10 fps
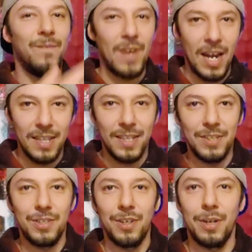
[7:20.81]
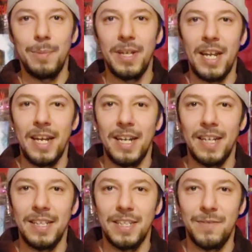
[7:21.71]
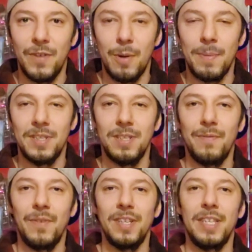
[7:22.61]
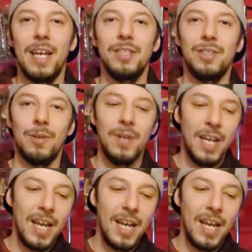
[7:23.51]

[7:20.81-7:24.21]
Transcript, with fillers: violence you're going to be getting in this film and stuff like that. So,